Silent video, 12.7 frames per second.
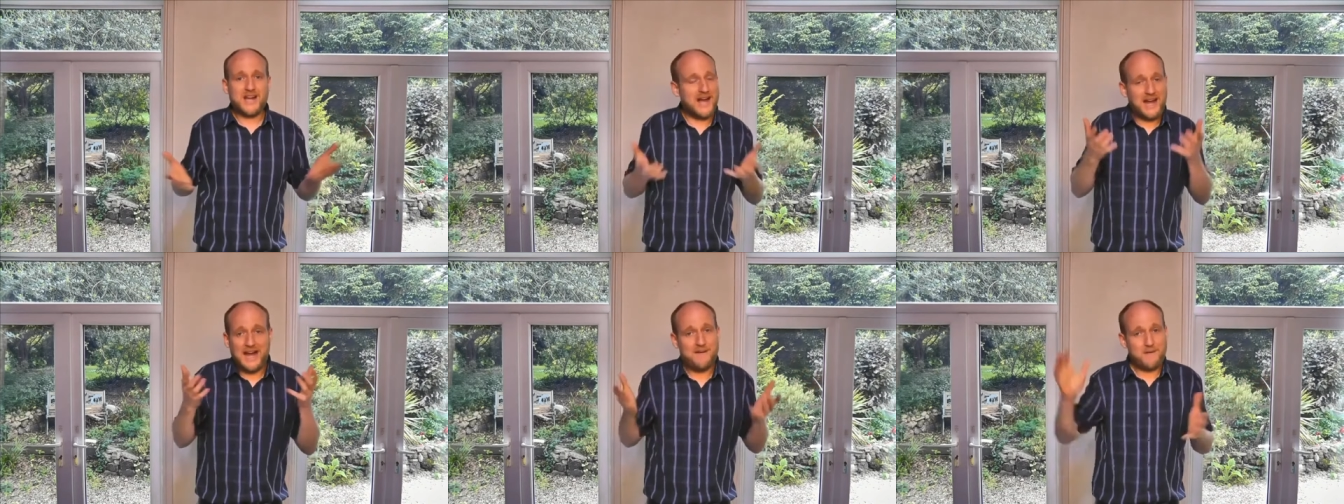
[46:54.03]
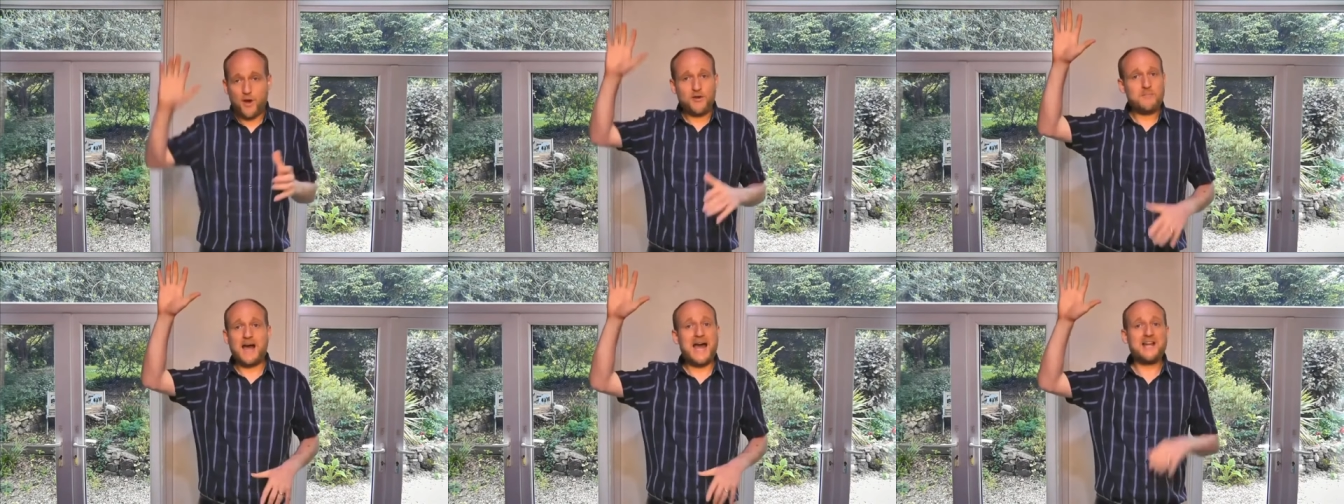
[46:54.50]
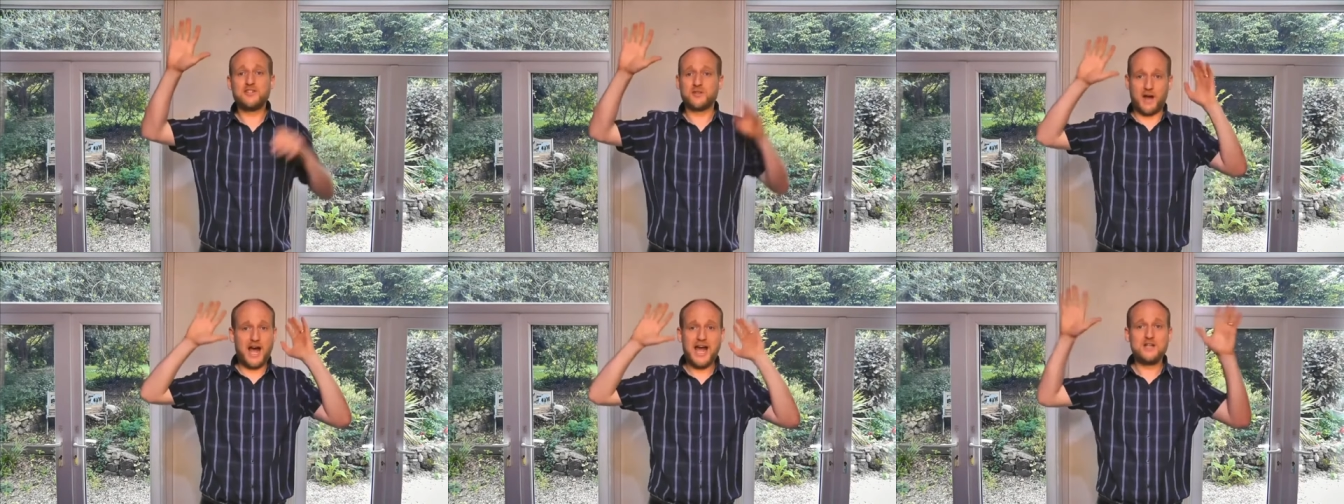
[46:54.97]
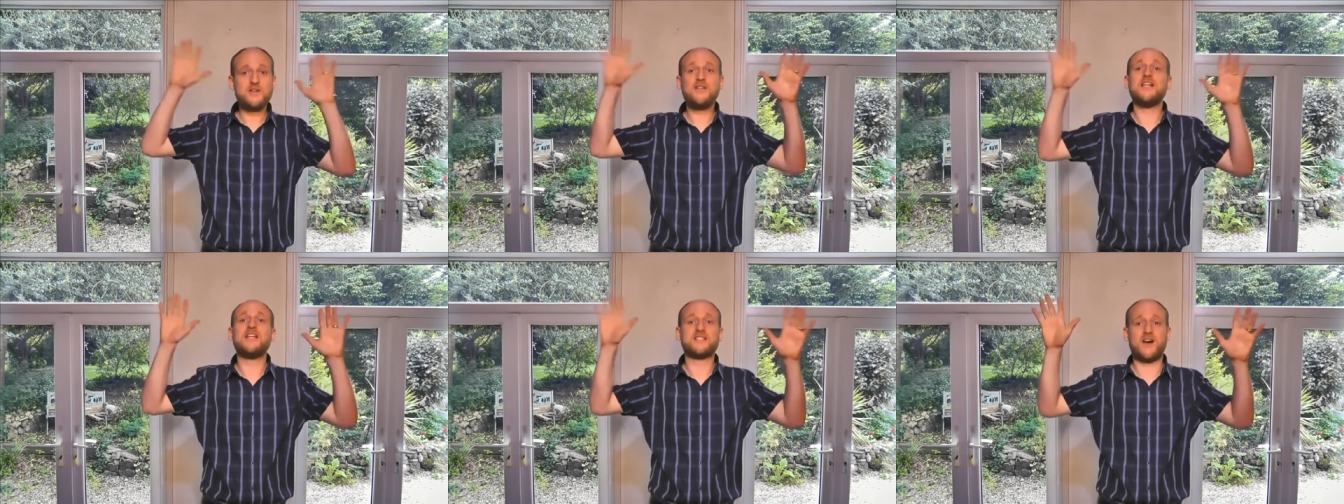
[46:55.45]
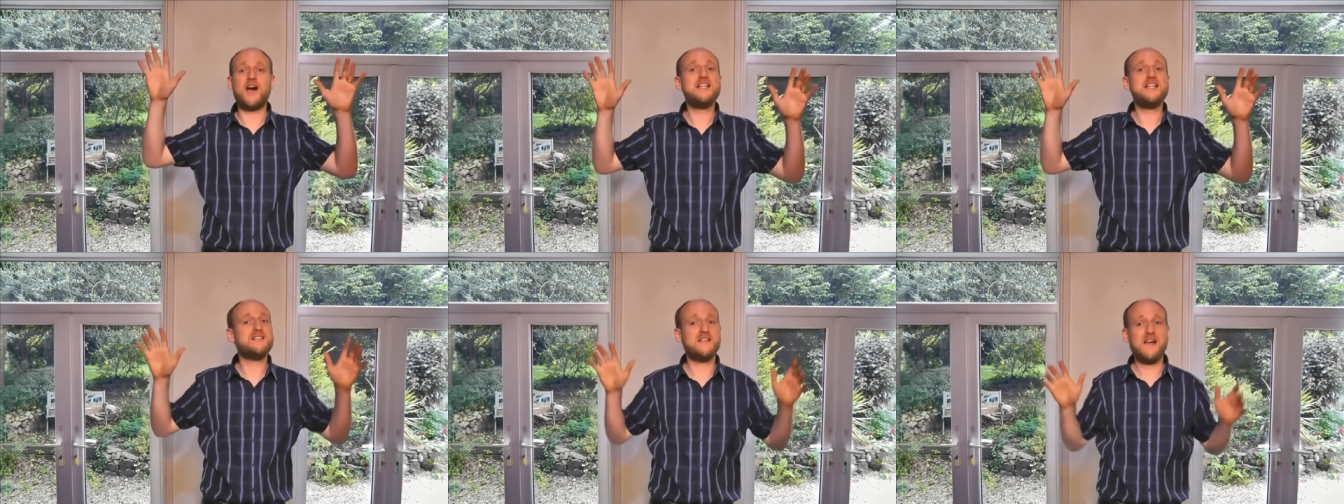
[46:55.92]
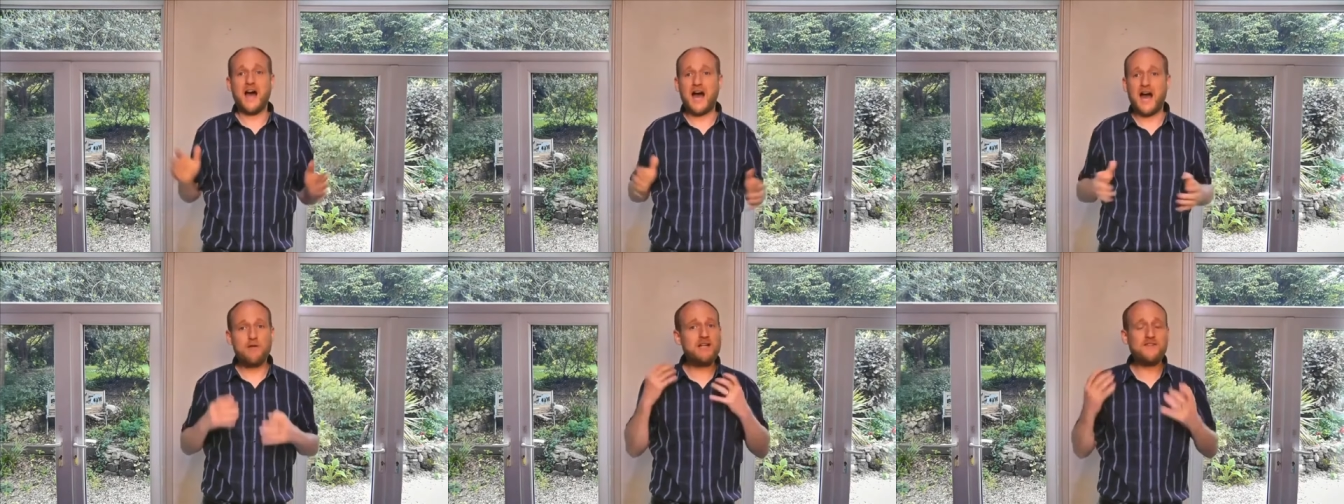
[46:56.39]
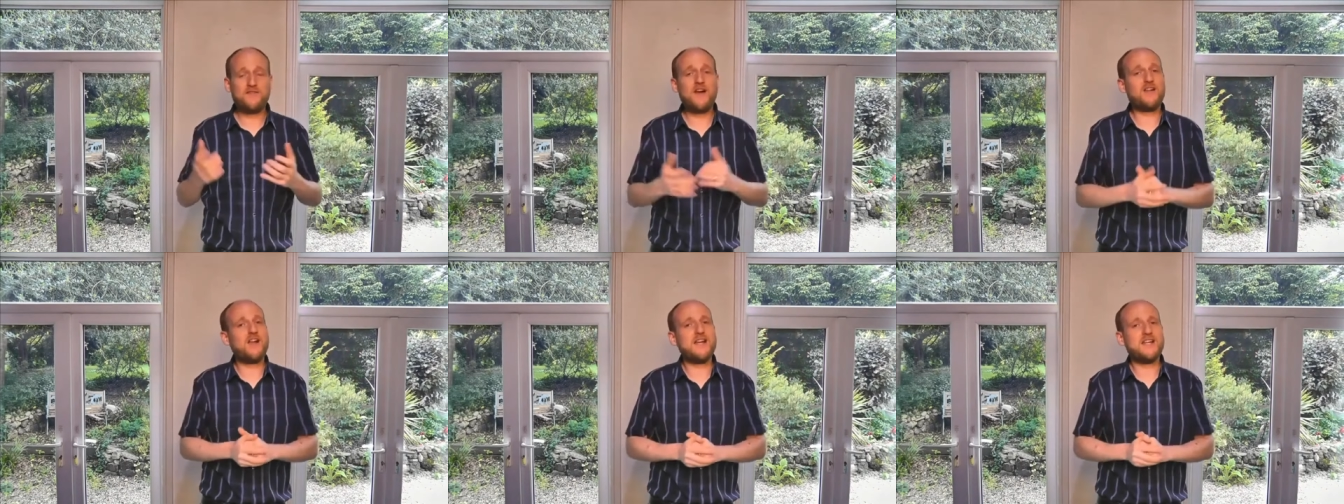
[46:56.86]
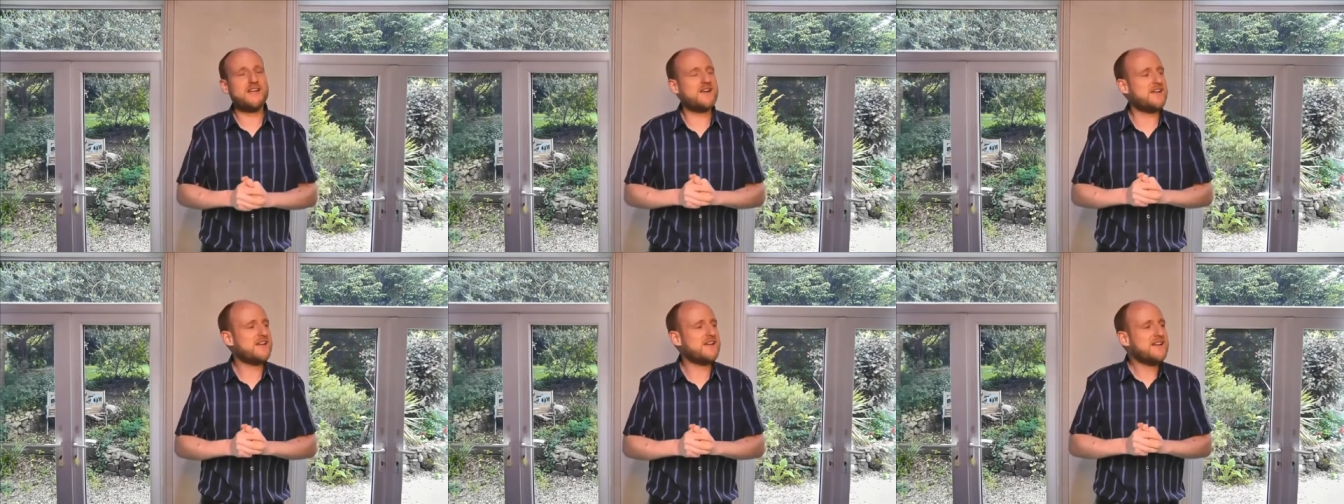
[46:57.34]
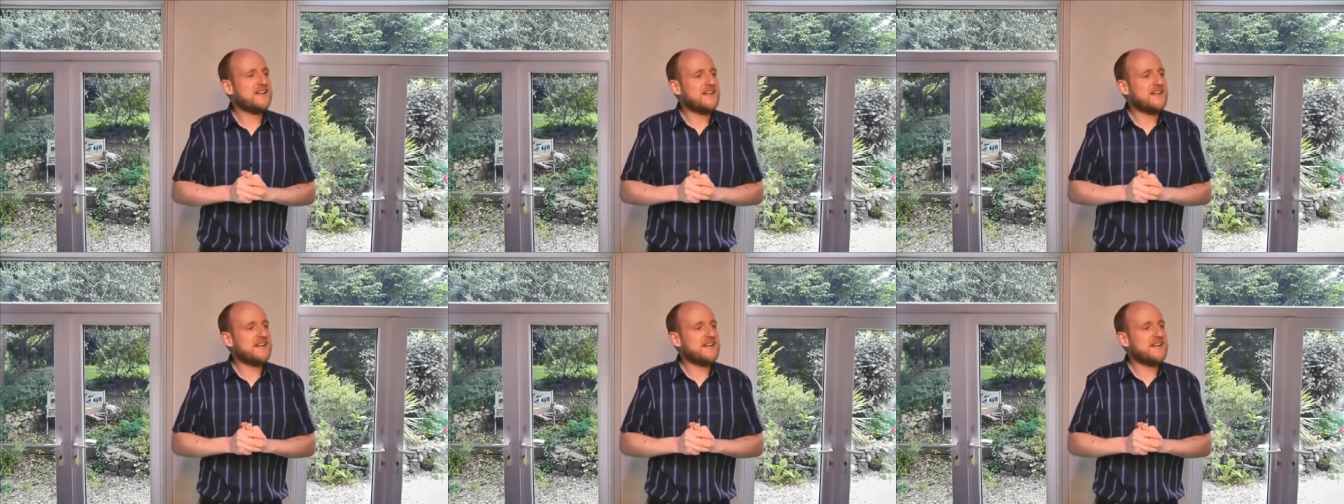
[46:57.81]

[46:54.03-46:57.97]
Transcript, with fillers: I, am holding my hands up. I do this, guys. I really felt like uh,